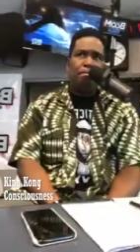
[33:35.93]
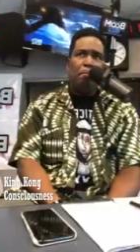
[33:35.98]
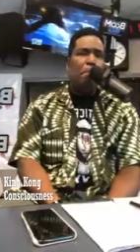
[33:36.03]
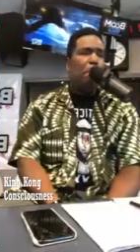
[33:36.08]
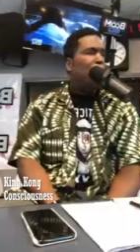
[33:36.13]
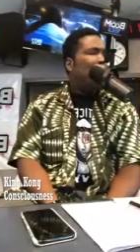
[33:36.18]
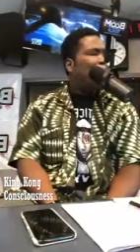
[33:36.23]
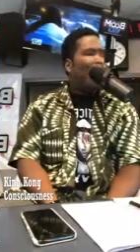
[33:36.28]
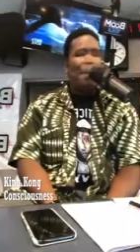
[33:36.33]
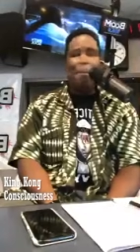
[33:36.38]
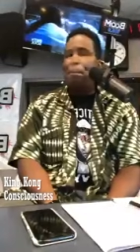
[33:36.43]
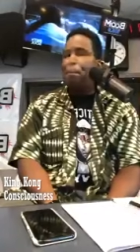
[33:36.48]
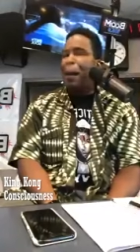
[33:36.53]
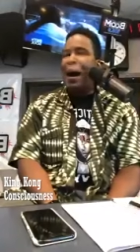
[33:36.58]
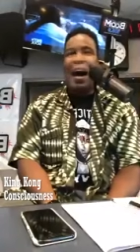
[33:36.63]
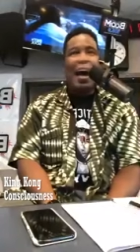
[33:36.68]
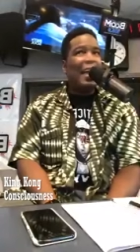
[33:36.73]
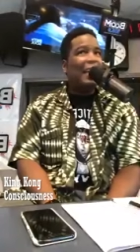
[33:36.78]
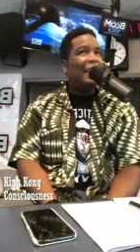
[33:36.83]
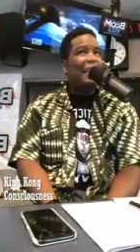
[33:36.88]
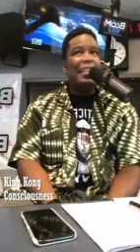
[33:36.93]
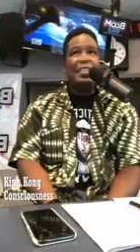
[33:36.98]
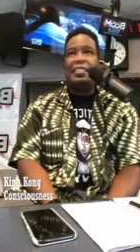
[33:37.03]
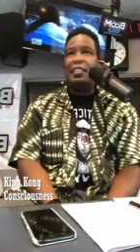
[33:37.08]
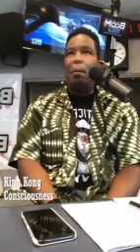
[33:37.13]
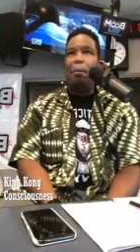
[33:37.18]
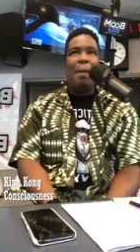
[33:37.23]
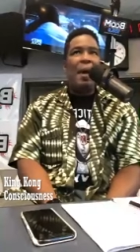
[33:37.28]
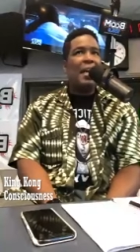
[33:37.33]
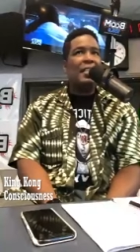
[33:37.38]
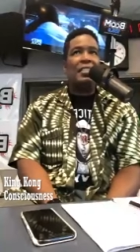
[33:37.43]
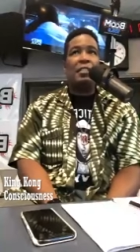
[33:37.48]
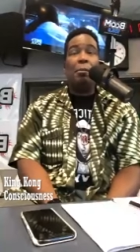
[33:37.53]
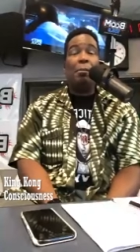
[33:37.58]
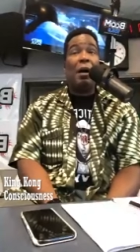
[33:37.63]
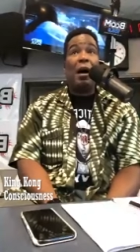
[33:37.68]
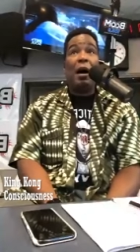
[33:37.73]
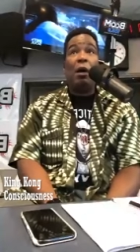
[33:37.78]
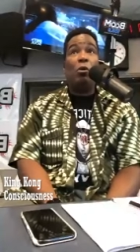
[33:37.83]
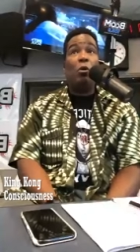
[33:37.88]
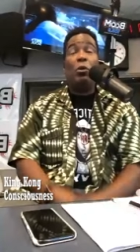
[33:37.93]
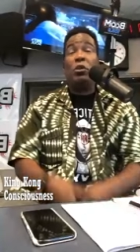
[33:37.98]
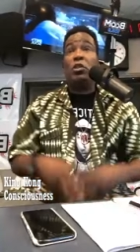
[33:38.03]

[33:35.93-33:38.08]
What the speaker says: Mine is the master power,